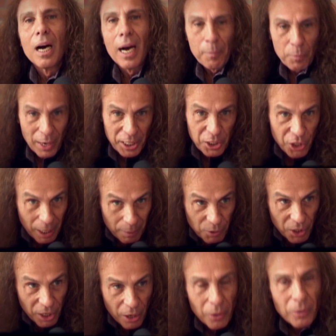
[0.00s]
I'm Ronnie
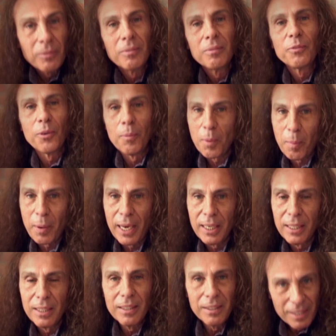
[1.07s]
James Dio from the
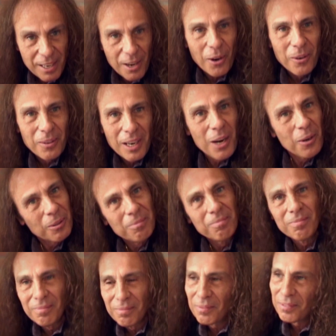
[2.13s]
band Dio. How
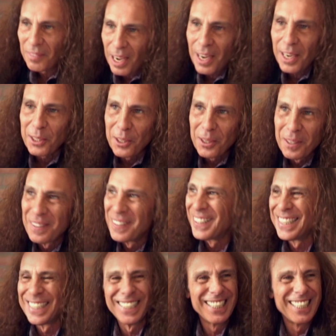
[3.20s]
odd.
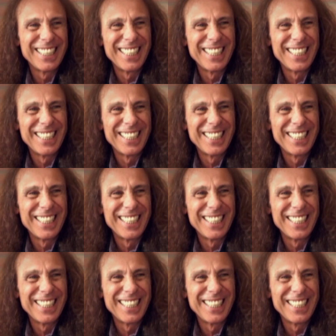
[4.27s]
Yeah.